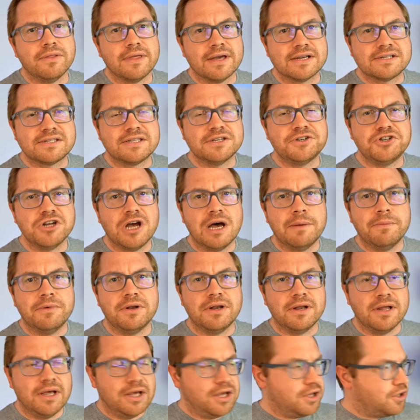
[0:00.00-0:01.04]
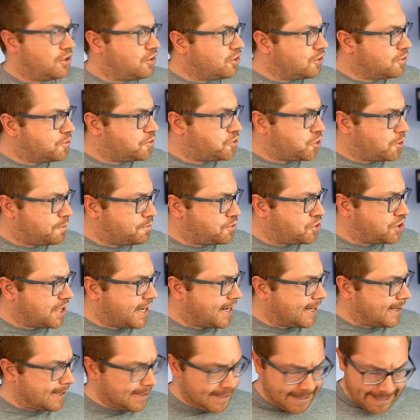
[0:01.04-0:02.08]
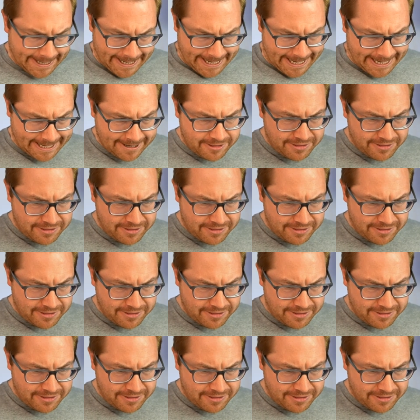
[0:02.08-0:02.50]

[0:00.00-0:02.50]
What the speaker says: That's the German YouTube channel, and